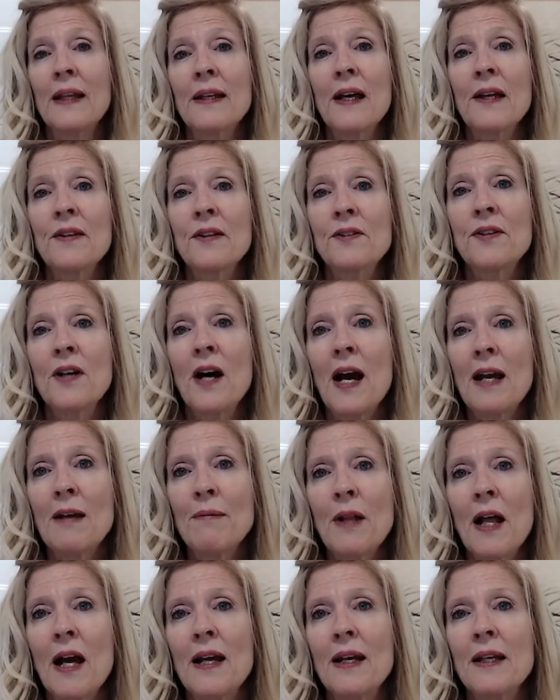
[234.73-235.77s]
Now, the
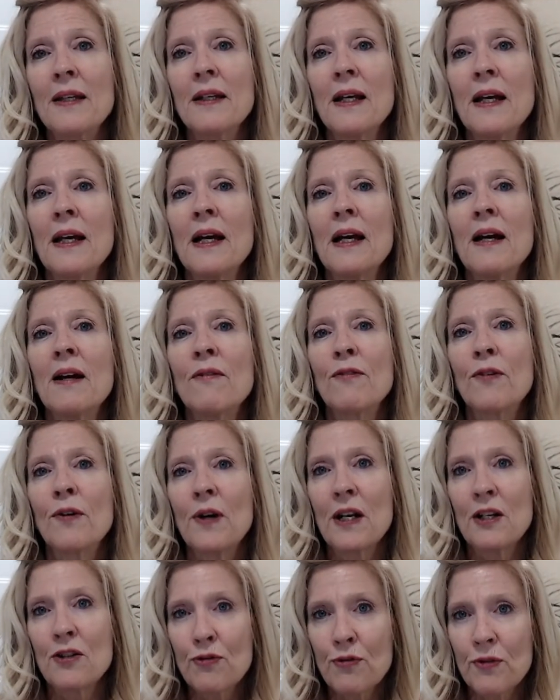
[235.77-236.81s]
timeline for
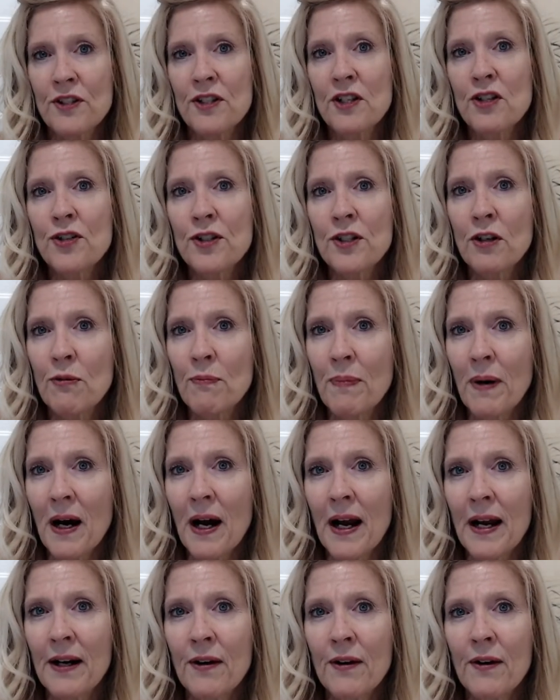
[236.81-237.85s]
a traditional
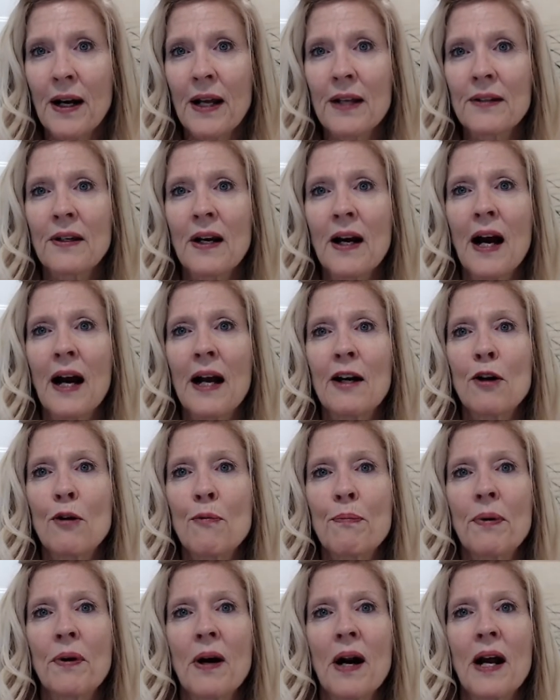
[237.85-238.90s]
buyer at the higher
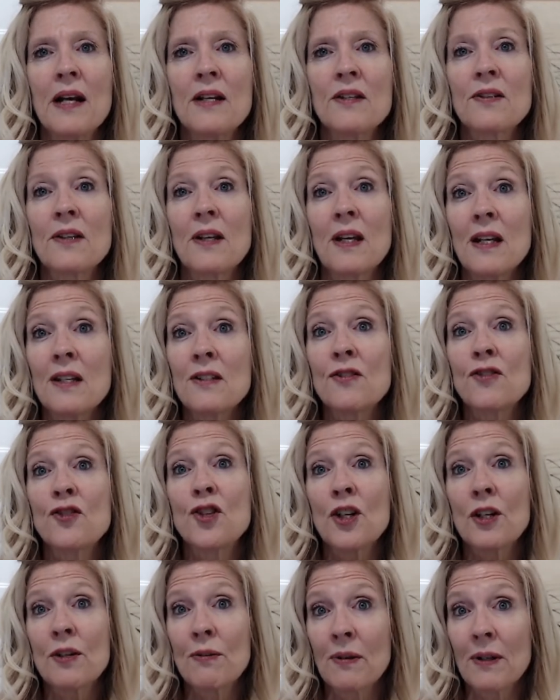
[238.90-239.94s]
price is
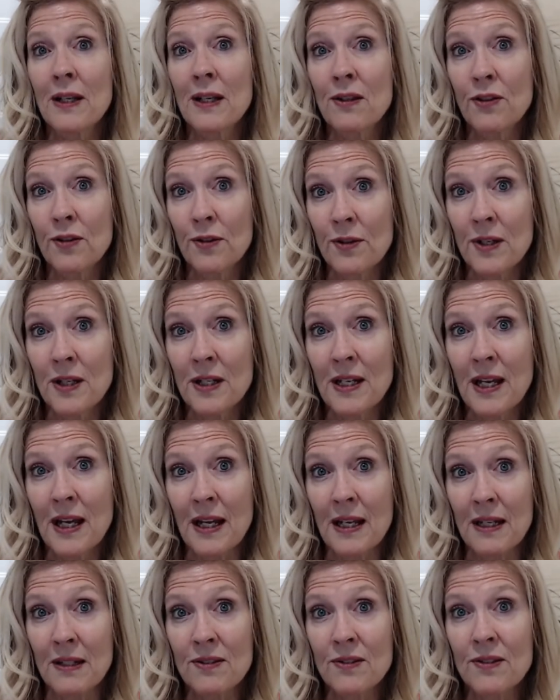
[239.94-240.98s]
generally 30
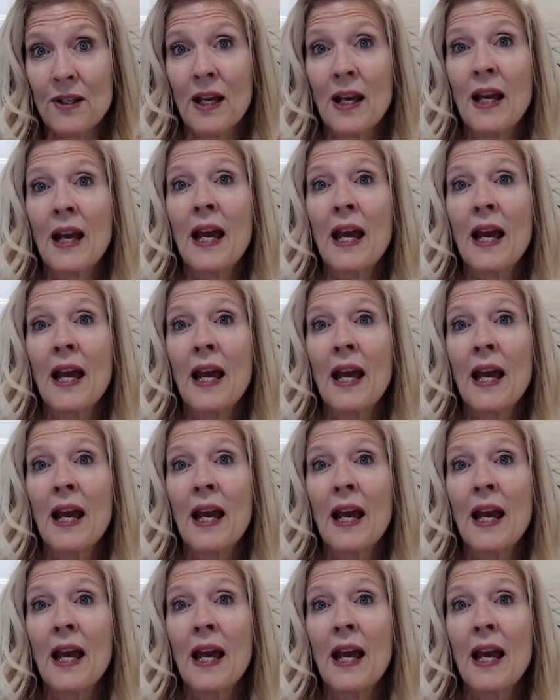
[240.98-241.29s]
days.